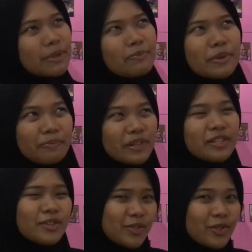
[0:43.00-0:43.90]
but people
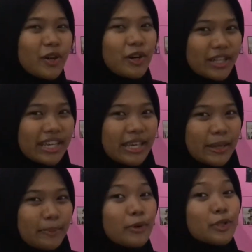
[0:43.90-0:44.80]
used to call
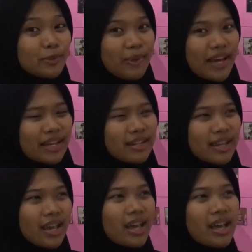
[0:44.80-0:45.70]
him Usman.
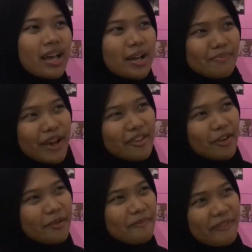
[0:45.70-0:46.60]
My
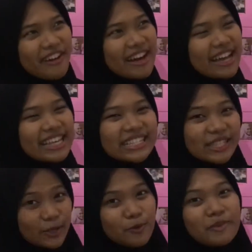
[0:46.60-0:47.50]
grandpa is
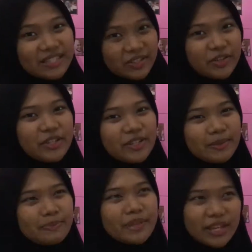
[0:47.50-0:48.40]
so
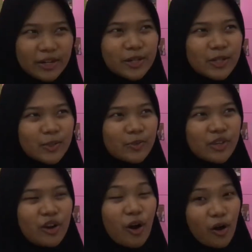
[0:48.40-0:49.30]
mysterious because
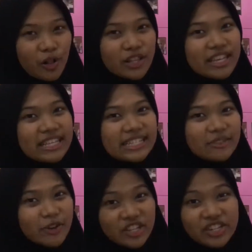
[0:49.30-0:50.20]
we all his
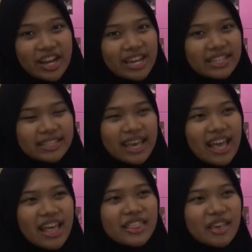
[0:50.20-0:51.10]
grandchild
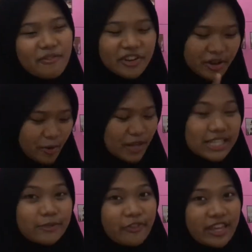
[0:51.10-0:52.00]
never know
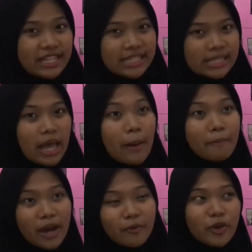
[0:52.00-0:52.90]
his face,
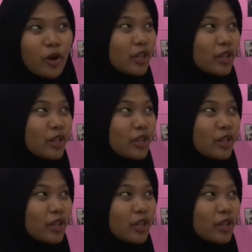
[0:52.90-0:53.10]
but we